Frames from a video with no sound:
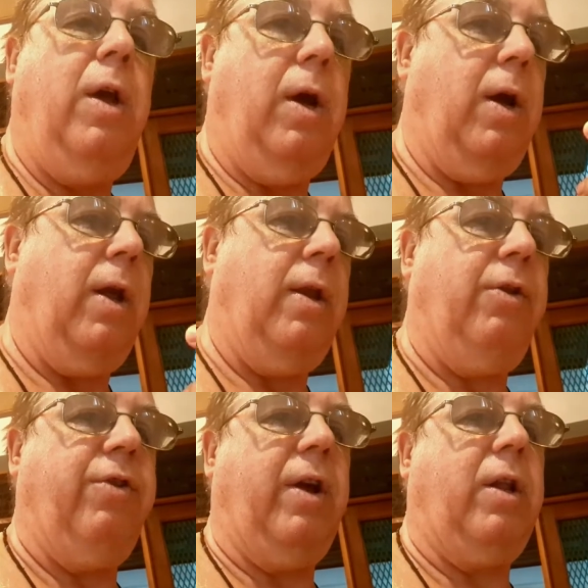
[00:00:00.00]
and
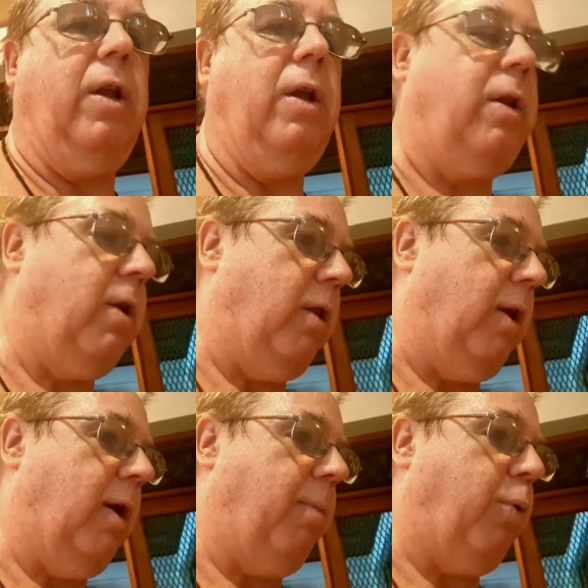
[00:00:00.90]
inject it into
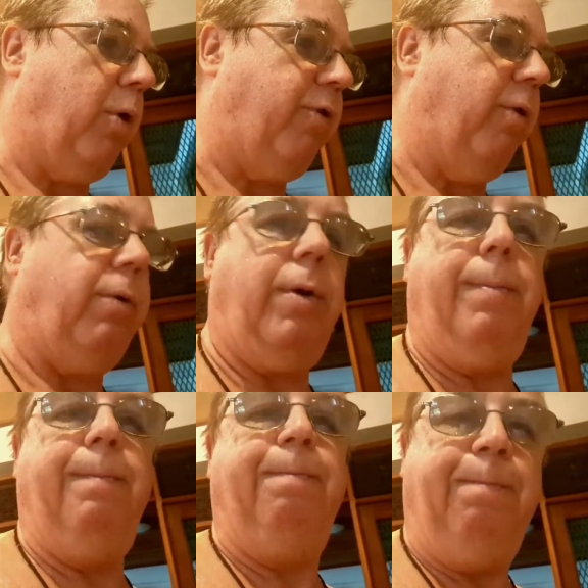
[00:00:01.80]
the pork shoulder.